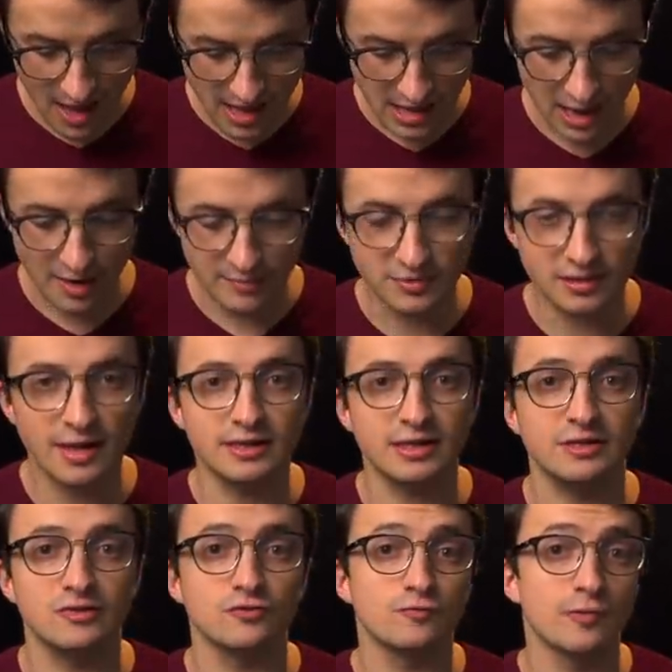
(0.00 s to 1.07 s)
Now I'm
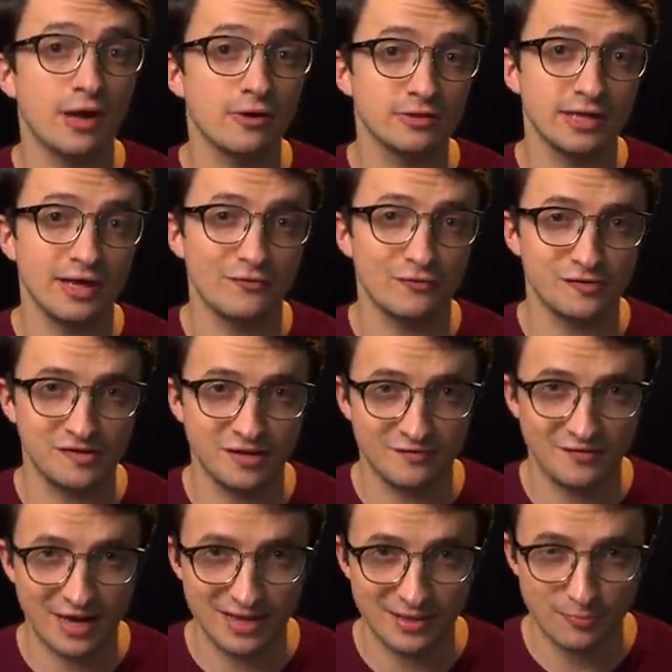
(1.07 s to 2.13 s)
lucky to rarely have
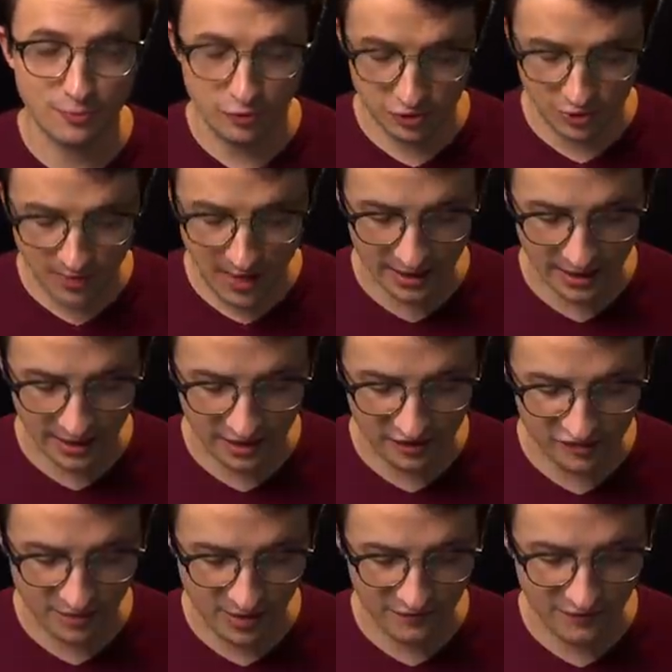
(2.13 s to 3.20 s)
received any pushback
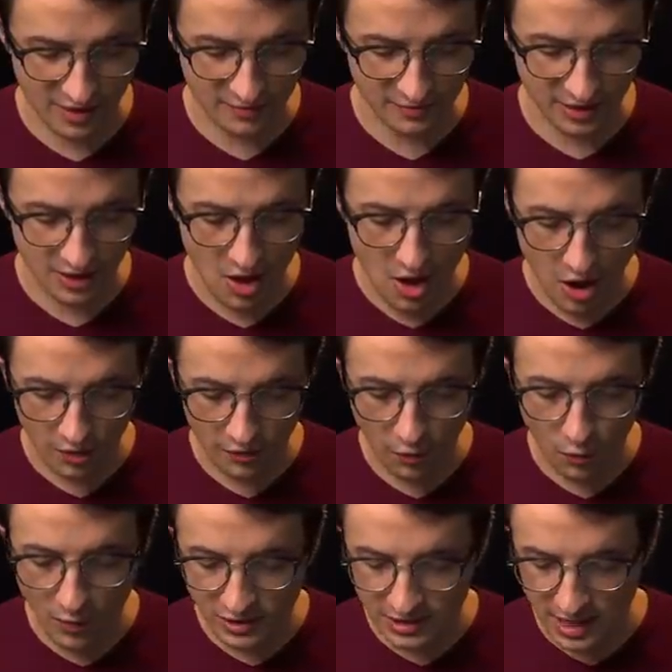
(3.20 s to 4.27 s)
against my family, although
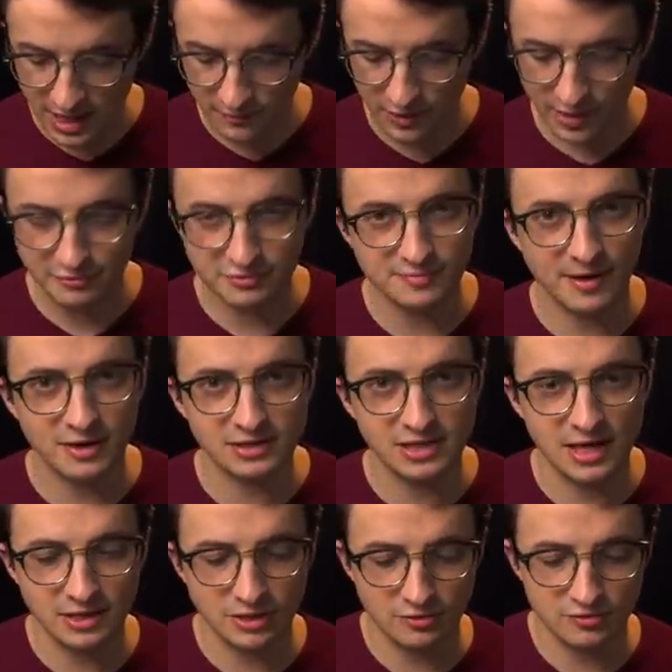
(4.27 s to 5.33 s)
one time when I was about
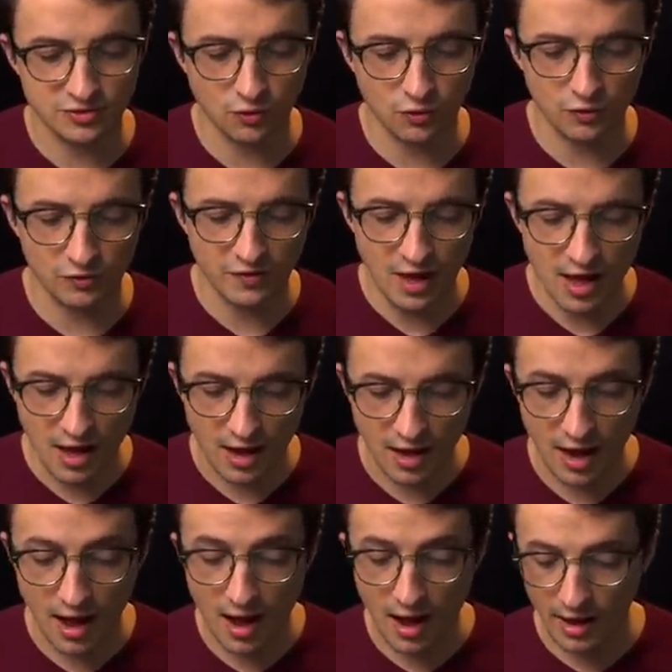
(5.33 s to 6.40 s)
10 years old,
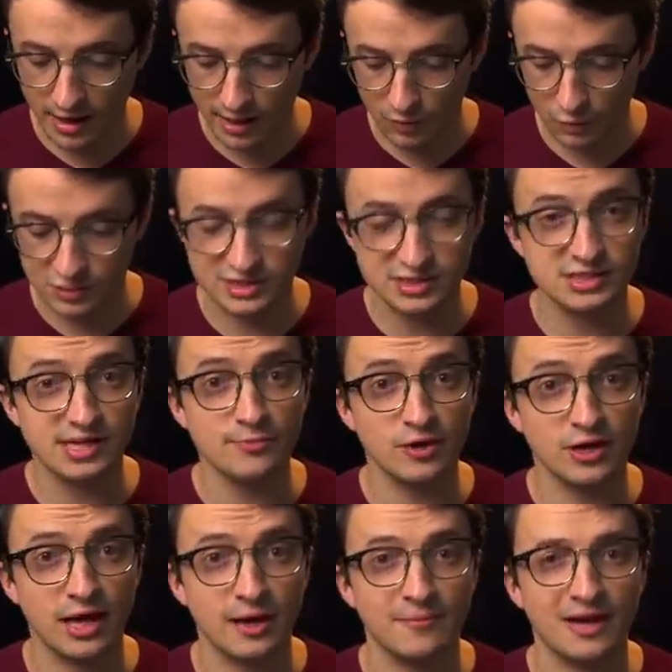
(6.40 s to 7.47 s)
I was at summer
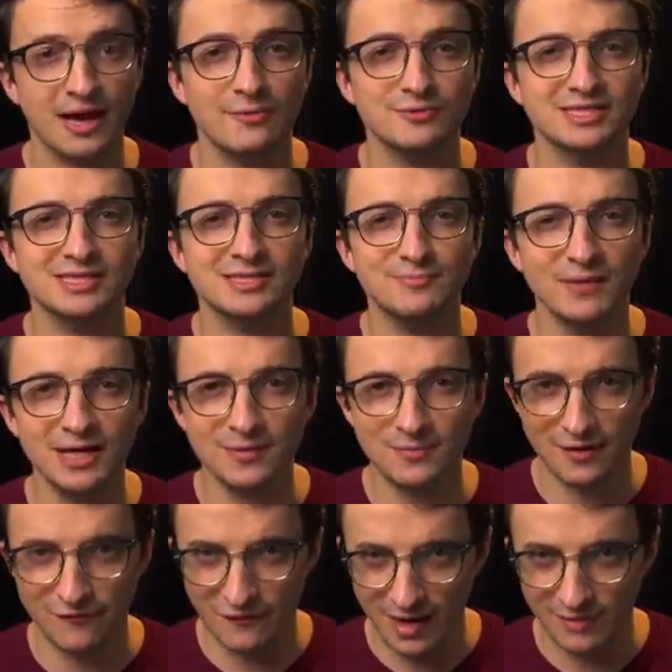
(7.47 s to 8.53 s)
camp and I was explaining
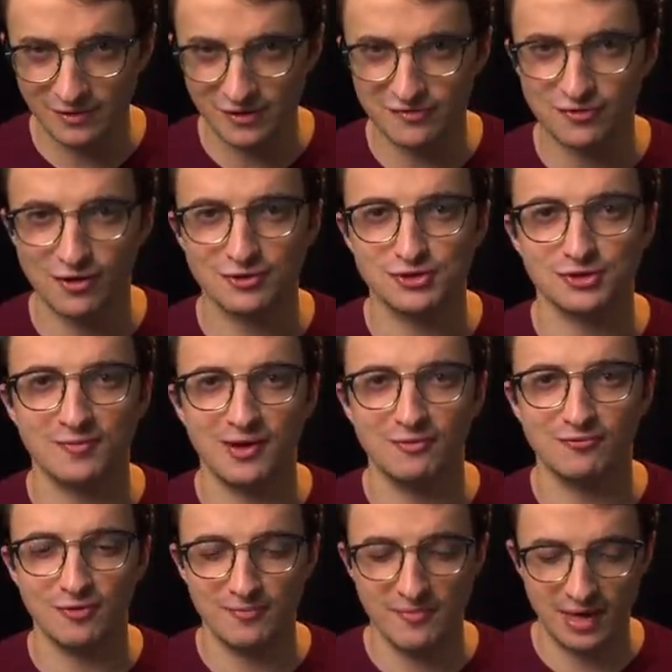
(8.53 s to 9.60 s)
my family structure to my
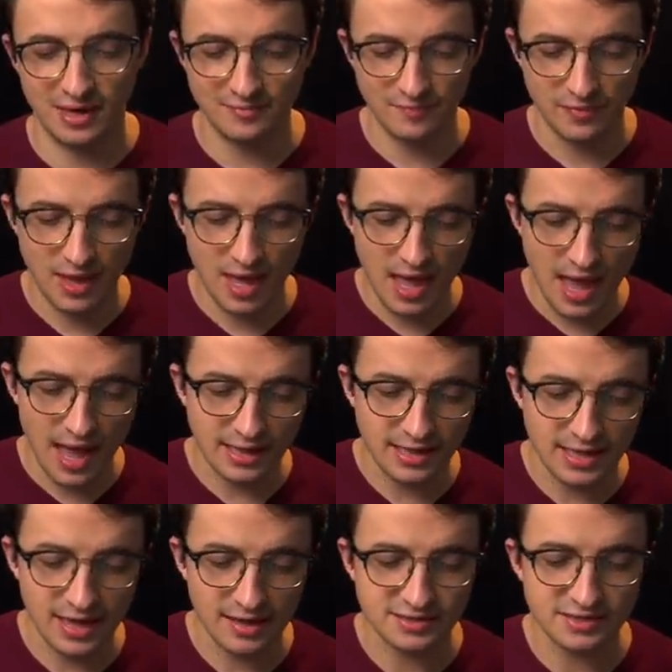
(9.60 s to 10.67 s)
roommate, and
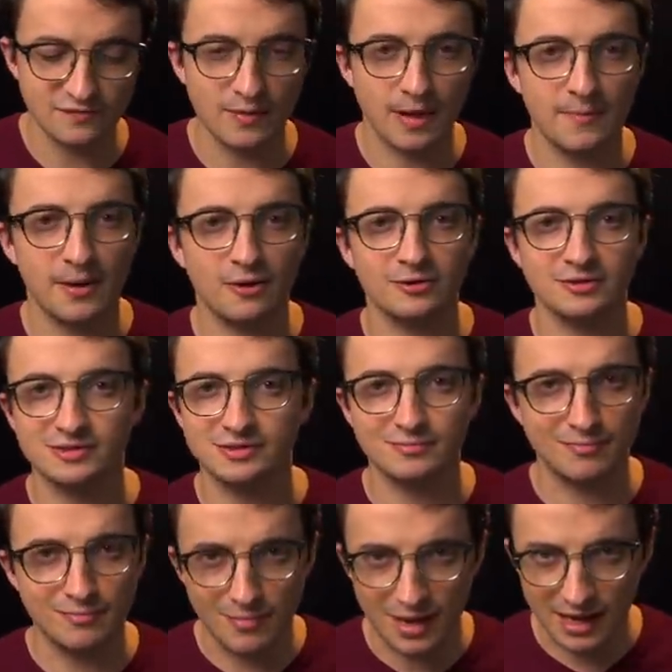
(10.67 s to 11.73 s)
he asked if my parents
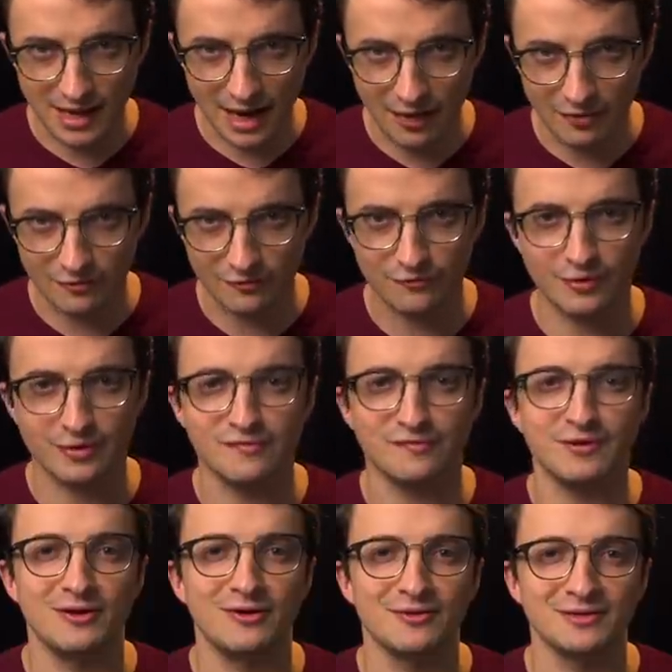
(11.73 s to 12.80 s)
made out in front of
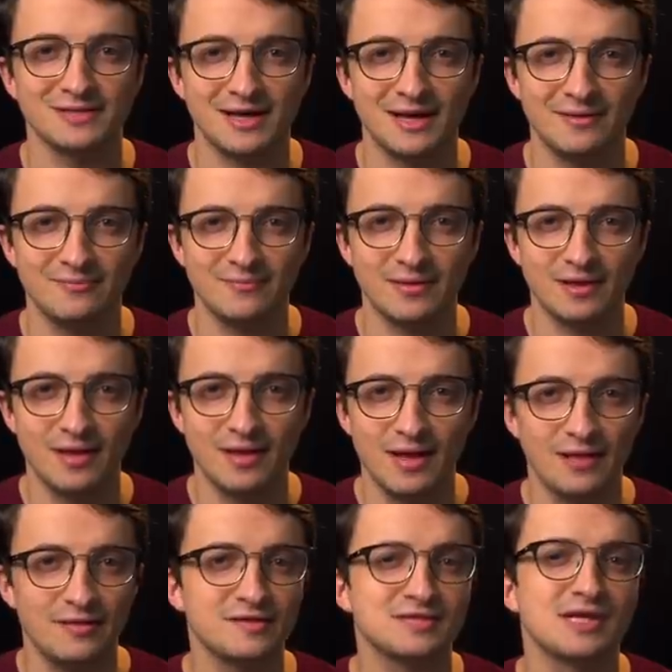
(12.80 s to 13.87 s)
me all the time.
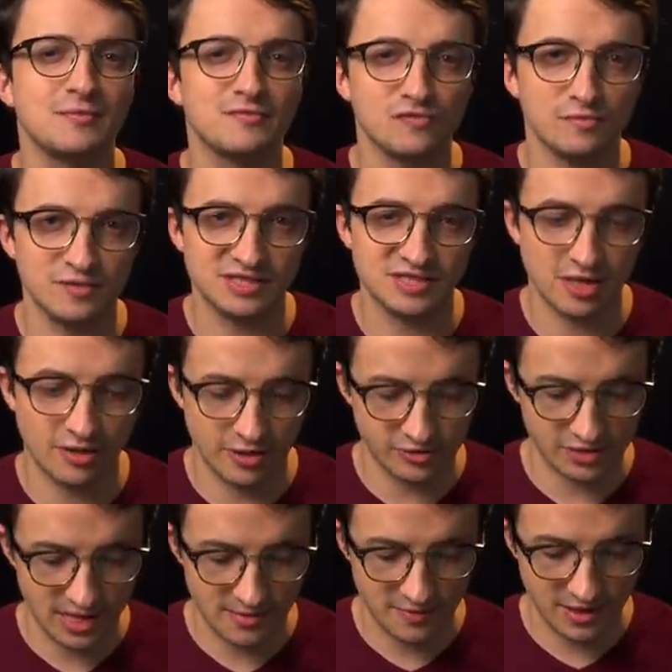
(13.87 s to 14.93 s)
This comes from the
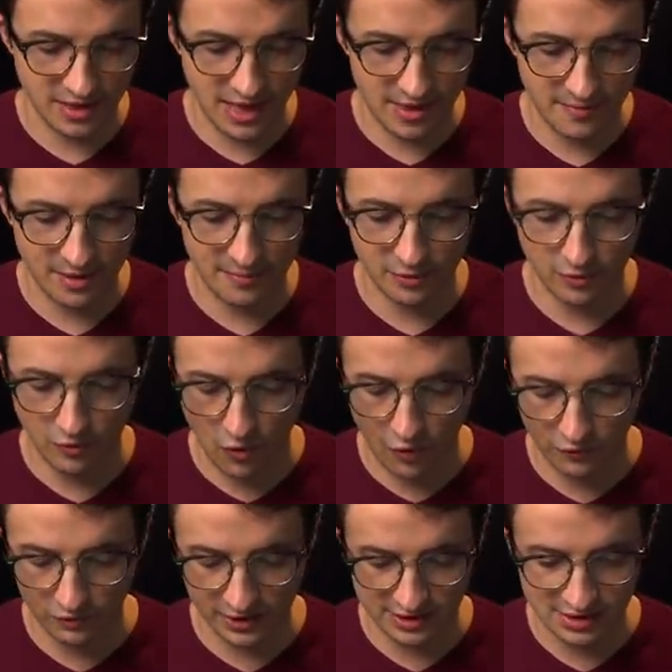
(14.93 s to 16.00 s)
stereotype that gay people are
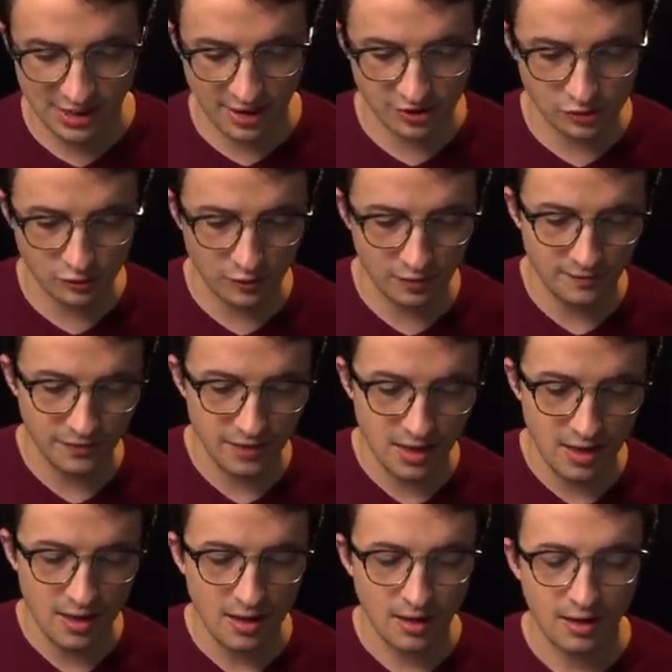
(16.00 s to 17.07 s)
overly sexual.
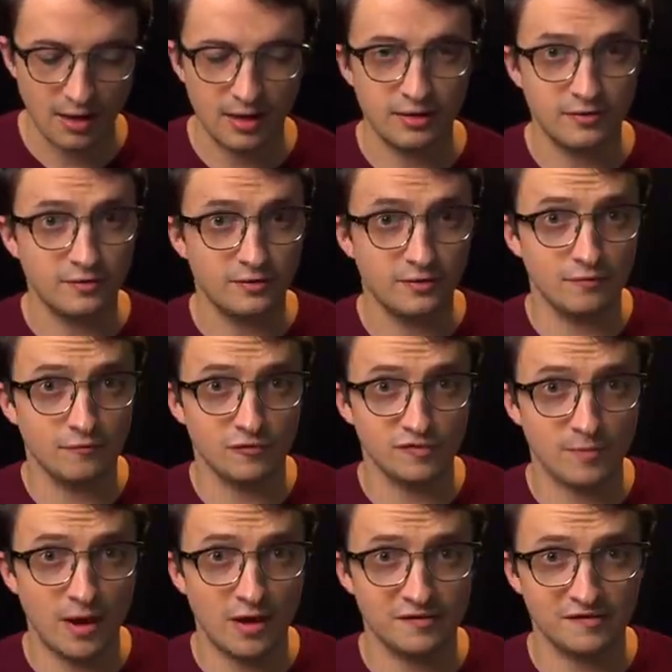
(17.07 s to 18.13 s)
In
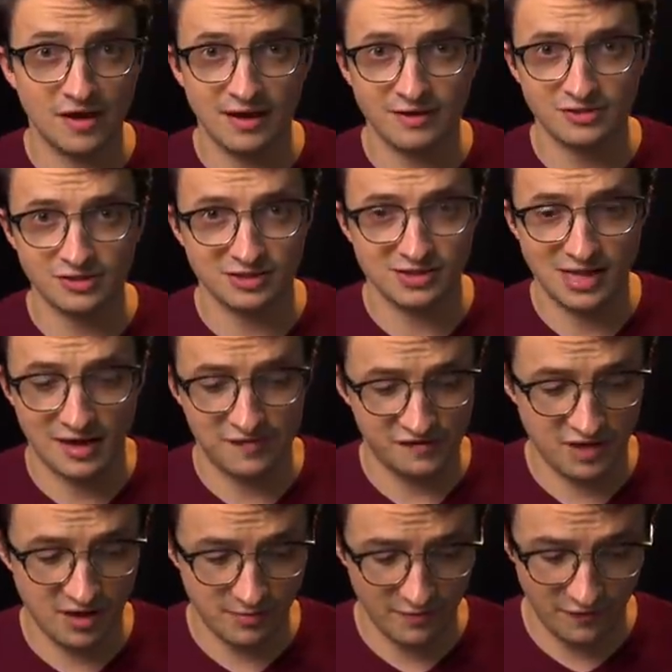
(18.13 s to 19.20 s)
response, I just asked
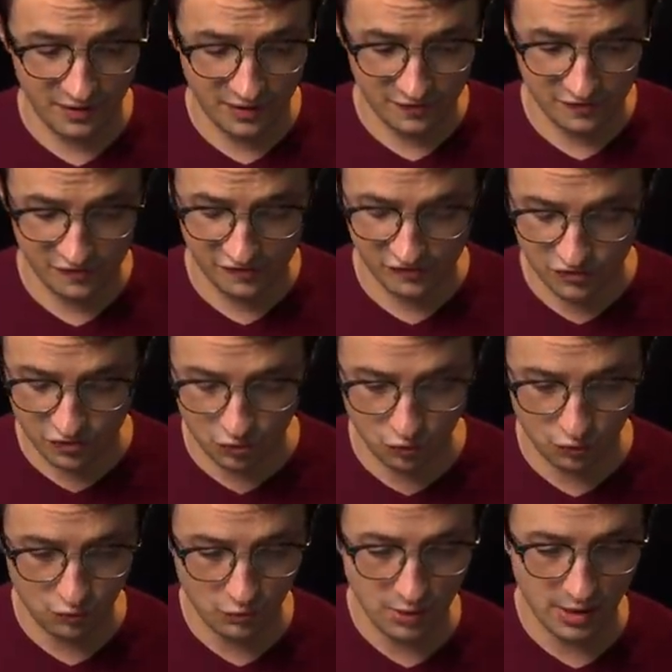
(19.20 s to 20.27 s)
him if his
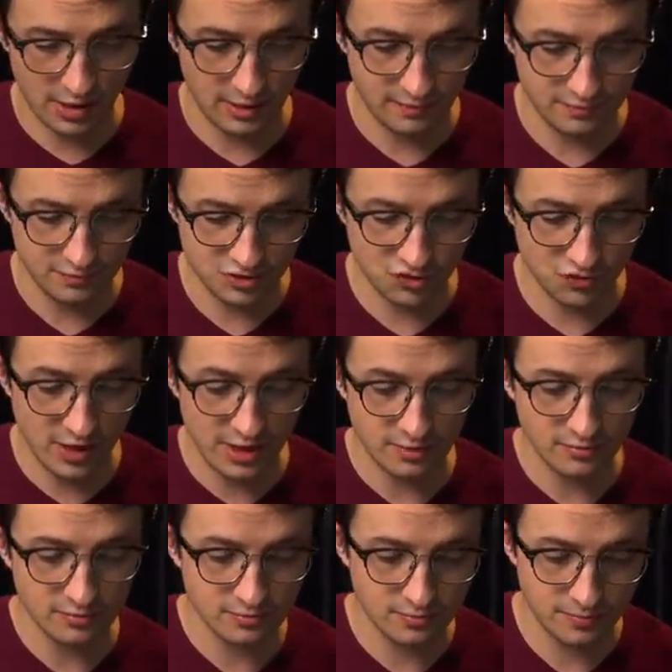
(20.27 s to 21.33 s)
two
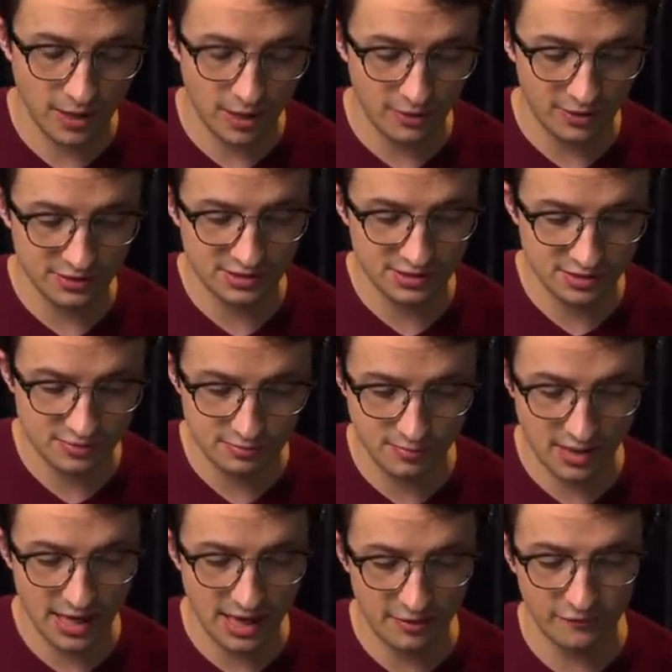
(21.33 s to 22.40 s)
straight parents
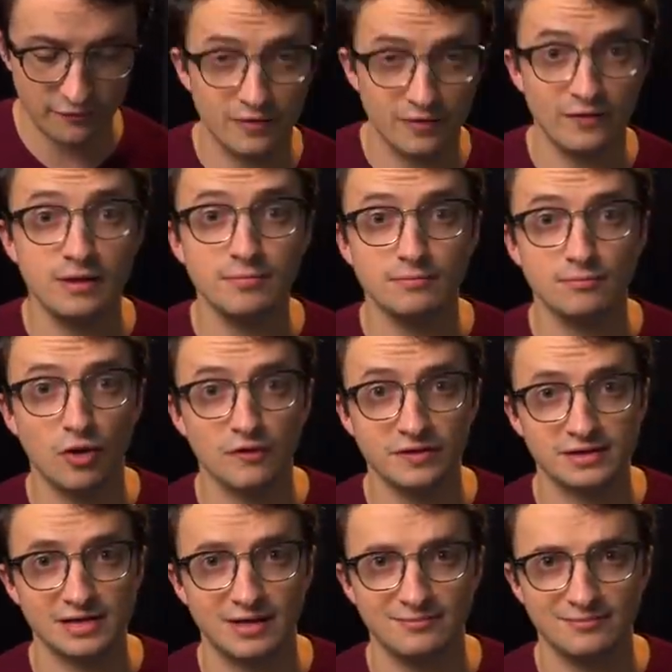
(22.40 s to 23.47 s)
made out of him all the
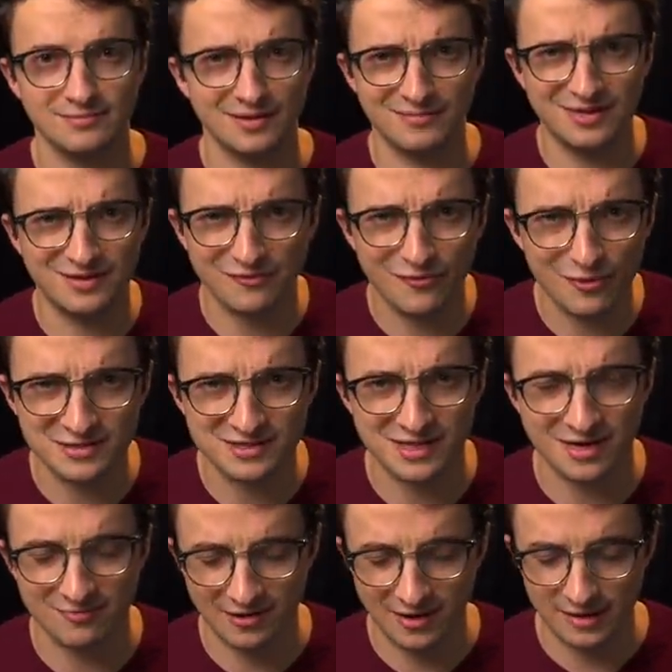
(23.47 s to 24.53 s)
time. I mean, of course
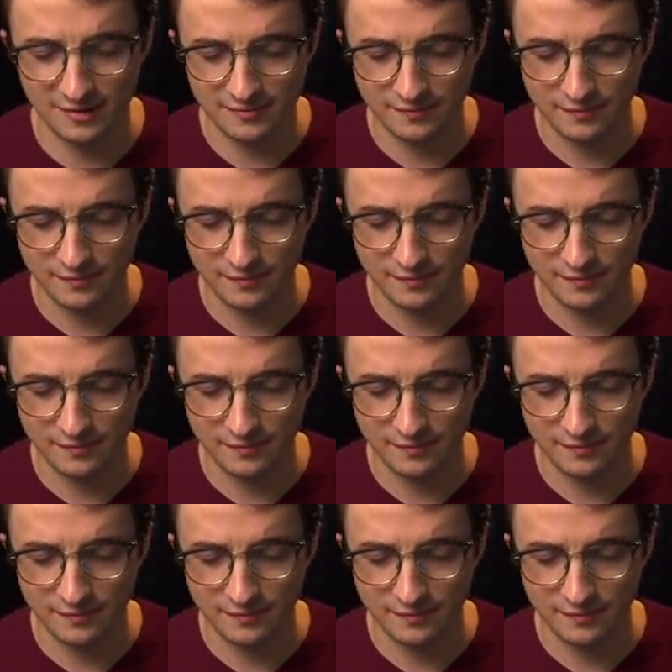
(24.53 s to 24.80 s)
not, right?